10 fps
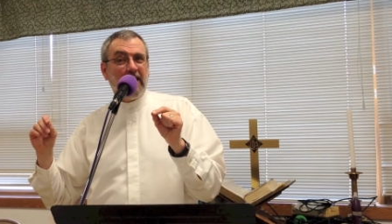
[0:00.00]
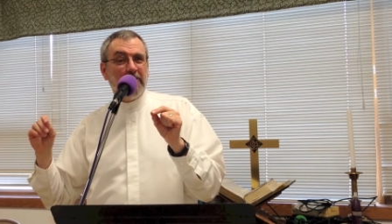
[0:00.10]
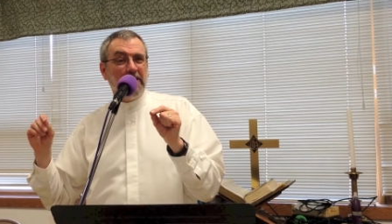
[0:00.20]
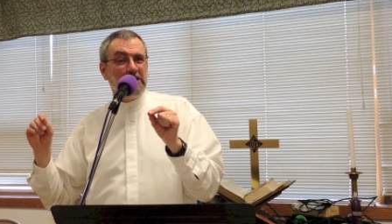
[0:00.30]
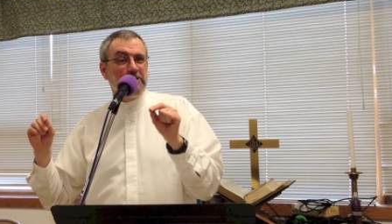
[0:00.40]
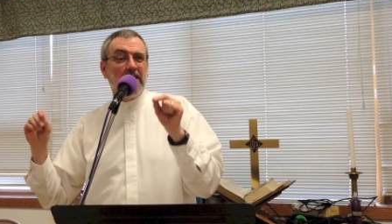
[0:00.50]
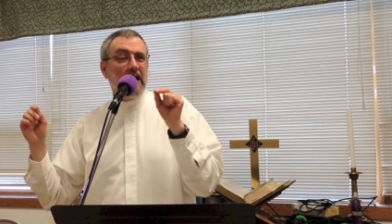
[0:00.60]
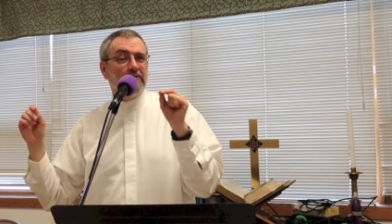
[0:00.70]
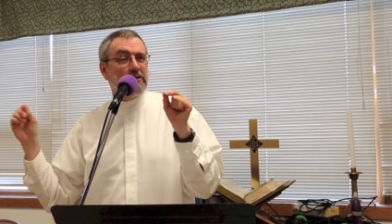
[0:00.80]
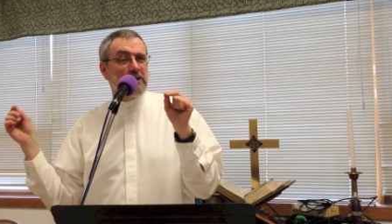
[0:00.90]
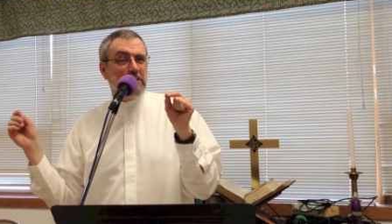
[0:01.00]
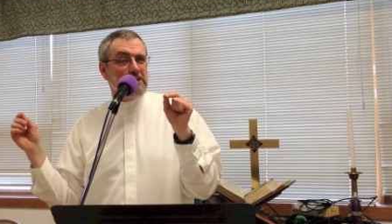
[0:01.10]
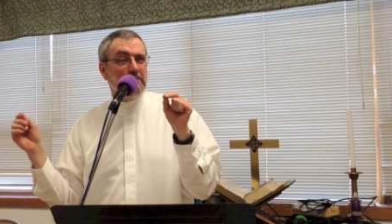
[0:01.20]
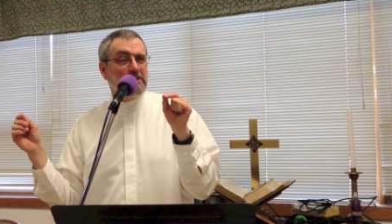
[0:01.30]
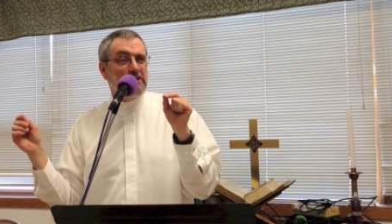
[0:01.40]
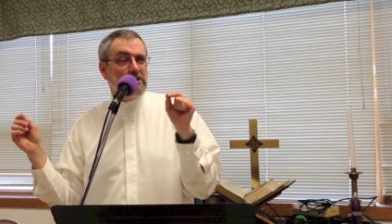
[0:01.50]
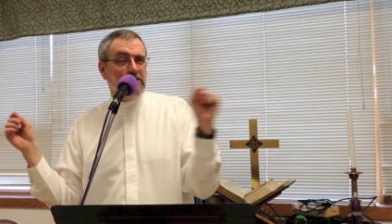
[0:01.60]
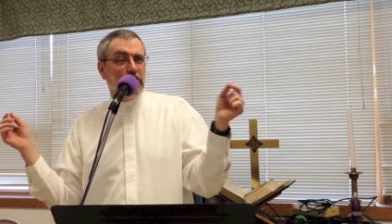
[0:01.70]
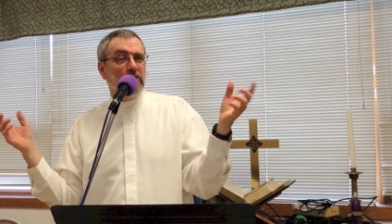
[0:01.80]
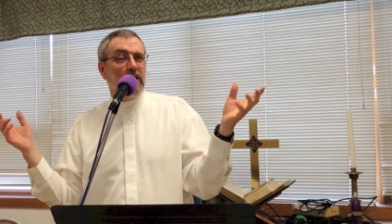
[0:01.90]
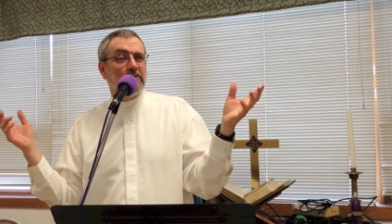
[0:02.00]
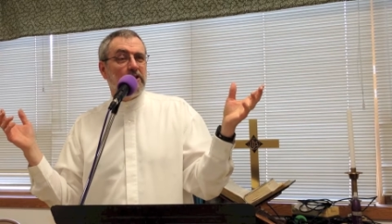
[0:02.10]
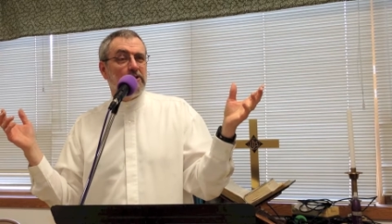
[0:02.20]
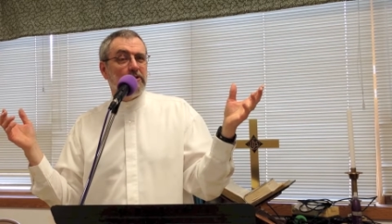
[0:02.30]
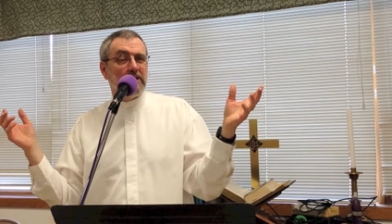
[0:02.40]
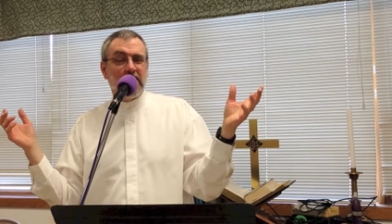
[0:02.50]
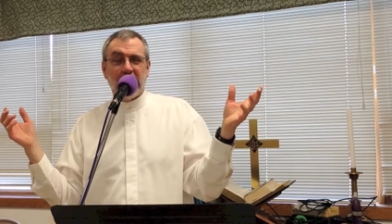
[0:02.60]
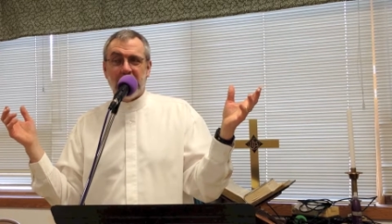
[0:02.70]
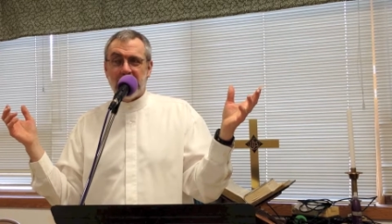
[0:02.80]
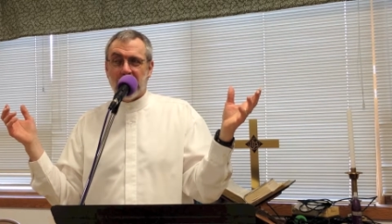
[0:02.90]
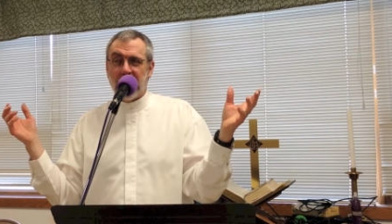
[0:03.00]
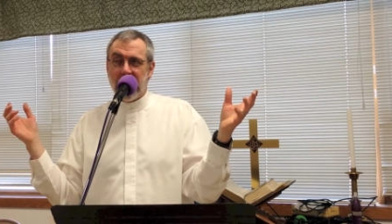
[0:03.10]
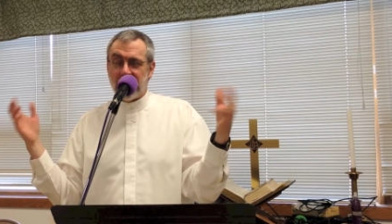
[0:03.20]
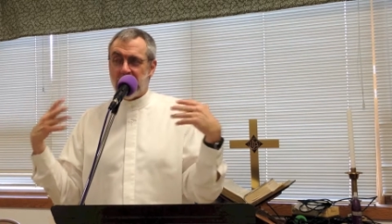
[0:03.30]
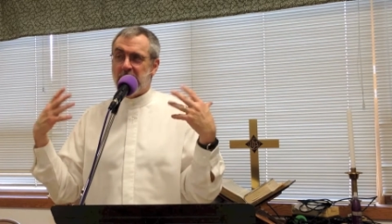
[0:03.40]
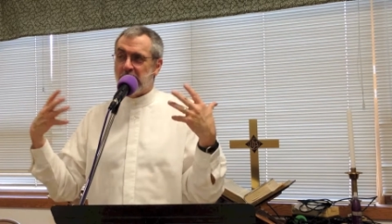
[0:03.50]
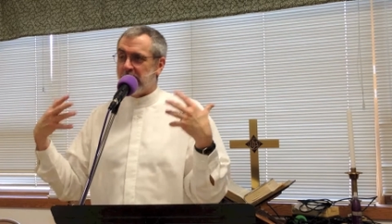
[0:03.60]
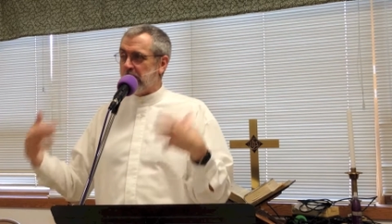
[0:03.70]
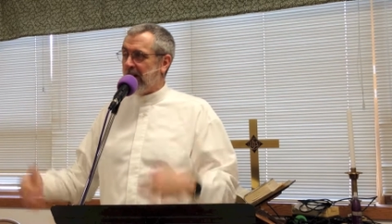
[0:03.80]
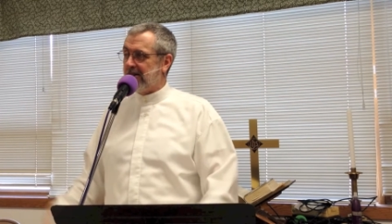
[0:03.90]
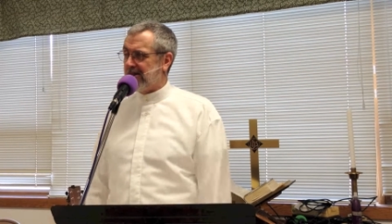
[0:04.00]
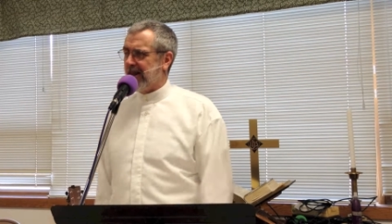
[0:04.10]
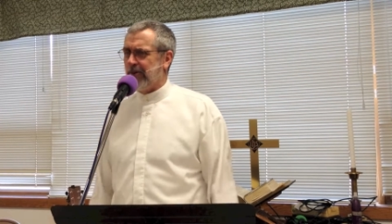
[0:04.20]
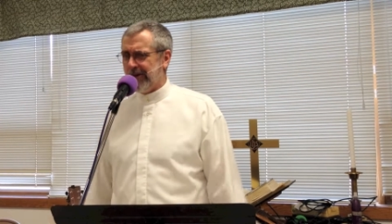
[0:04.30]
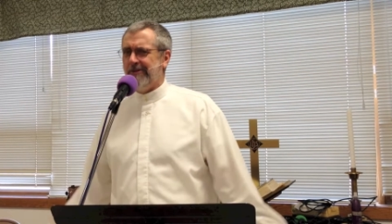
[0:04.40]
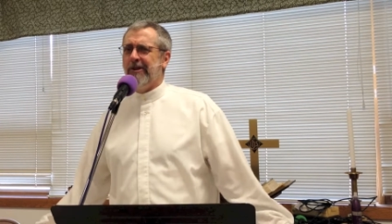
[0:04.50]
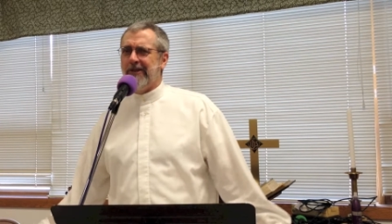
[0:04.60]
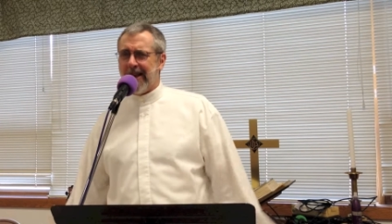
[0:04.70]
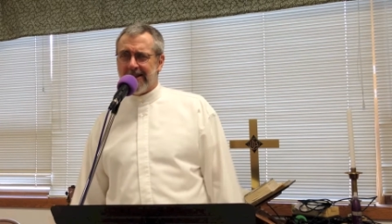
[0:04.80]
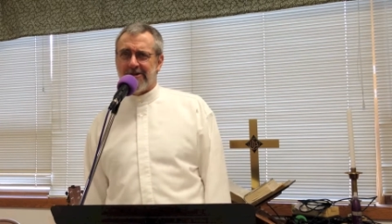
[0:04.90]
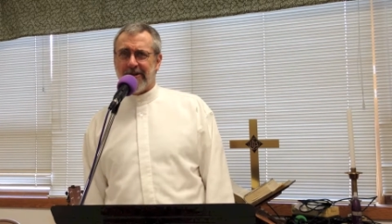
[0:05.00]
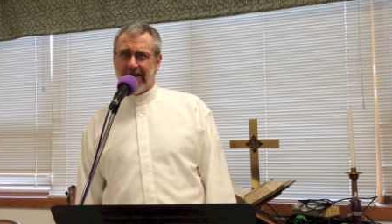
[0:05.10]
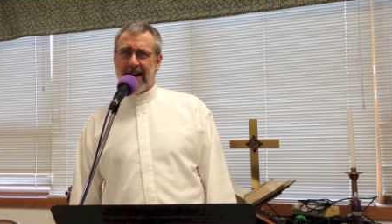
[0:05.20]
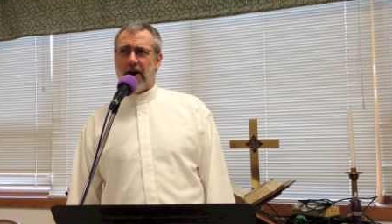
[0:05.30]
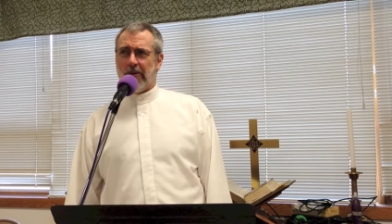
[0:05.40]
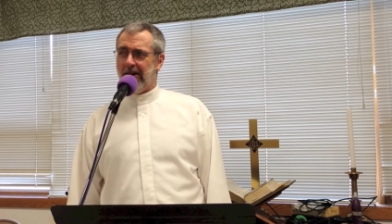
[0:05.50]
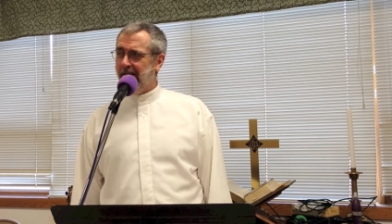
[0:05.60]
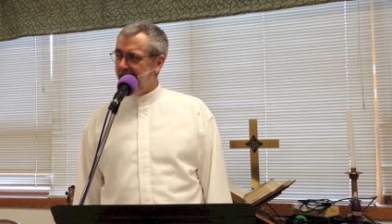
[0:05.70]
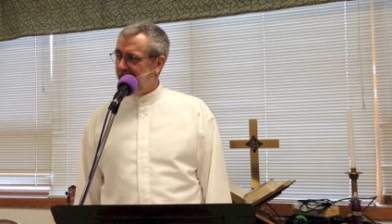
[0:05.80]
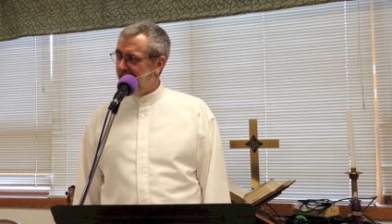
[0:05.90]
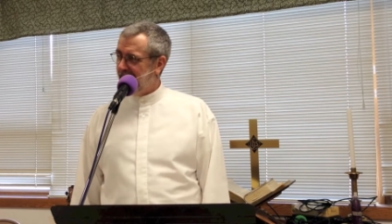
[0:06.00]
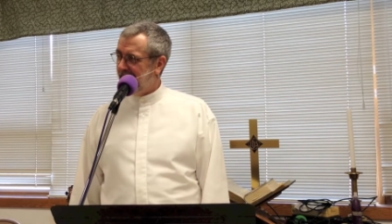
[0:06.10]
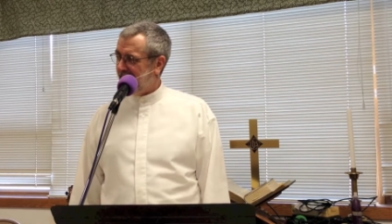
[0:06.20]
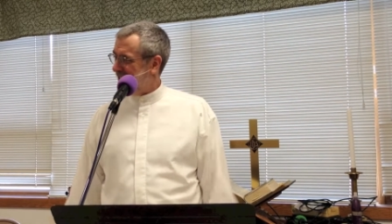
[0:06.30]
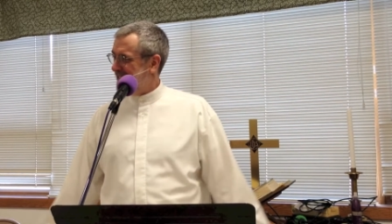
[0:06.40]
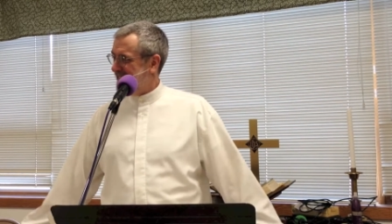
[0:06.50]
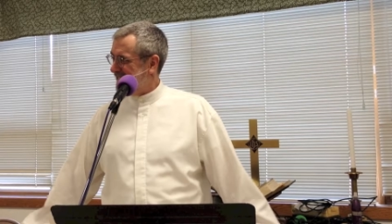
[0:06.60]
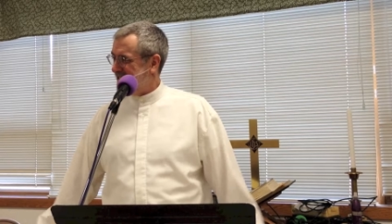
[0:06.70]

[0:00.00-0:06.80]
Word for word: I mean, because when the guy first comes up and says, "What do I have to do to inherit eternal life?" Jesus' response is like, "Well, you know the answer to that one, right?"